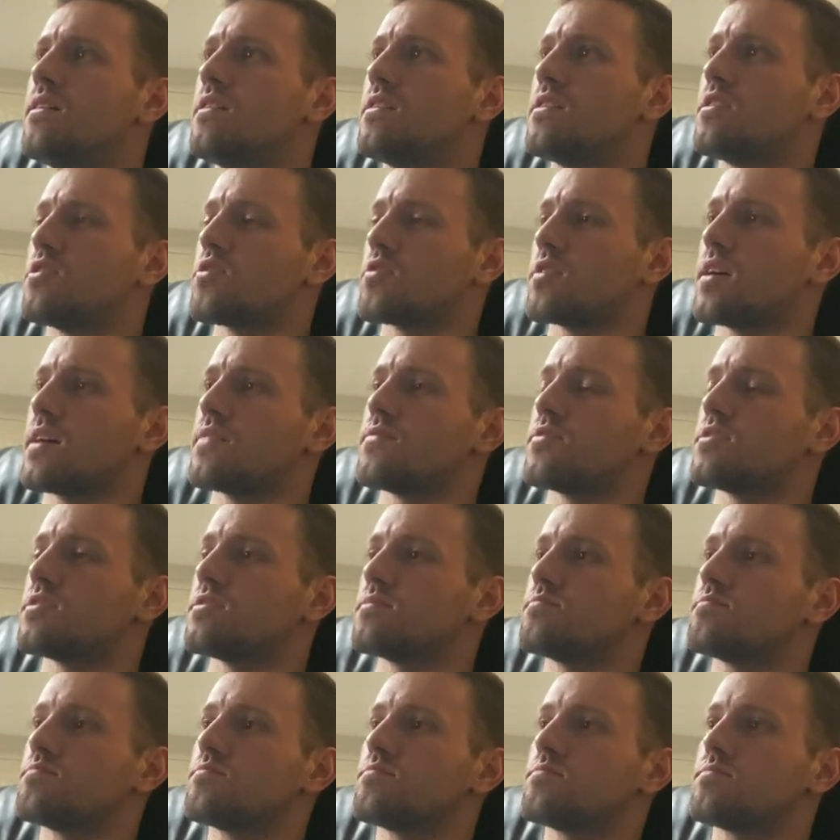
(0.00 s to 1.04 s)
kind of
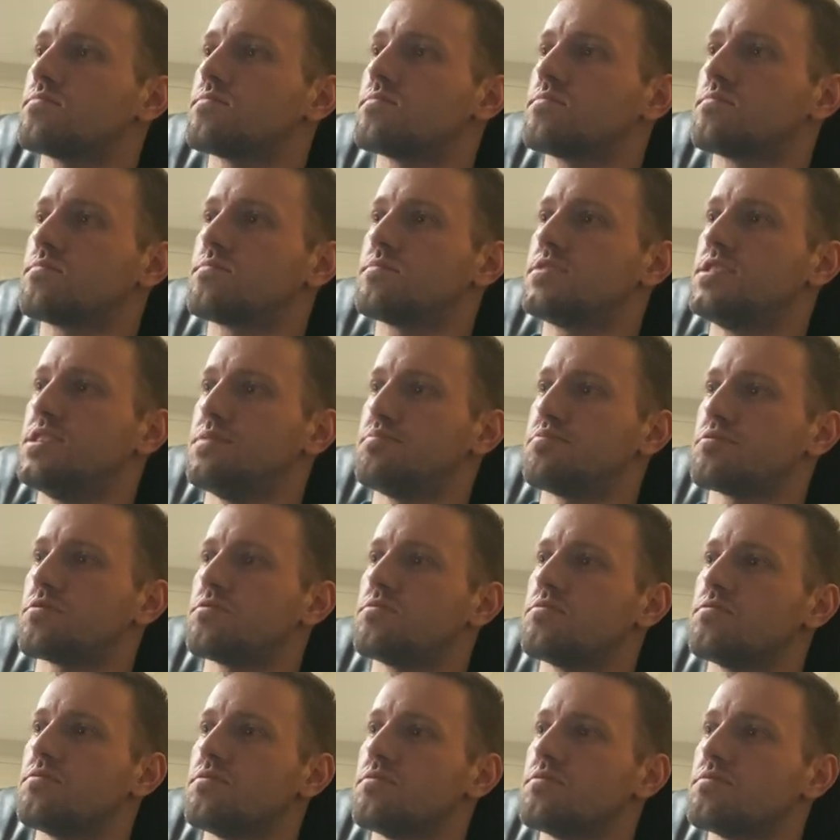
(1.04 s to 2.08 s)
a
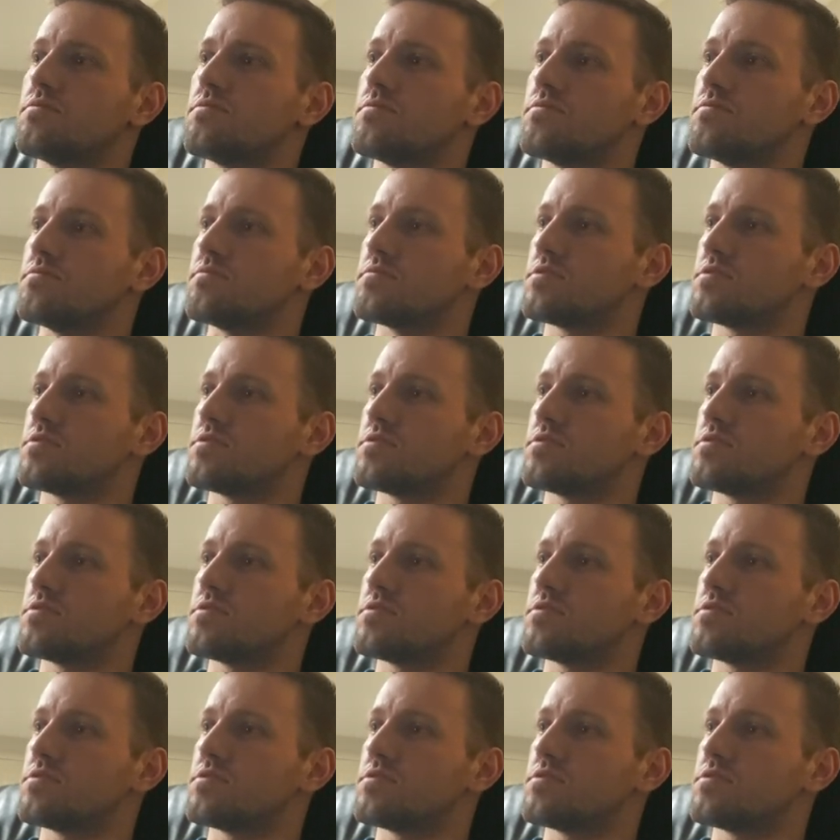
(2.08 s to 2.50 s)
typical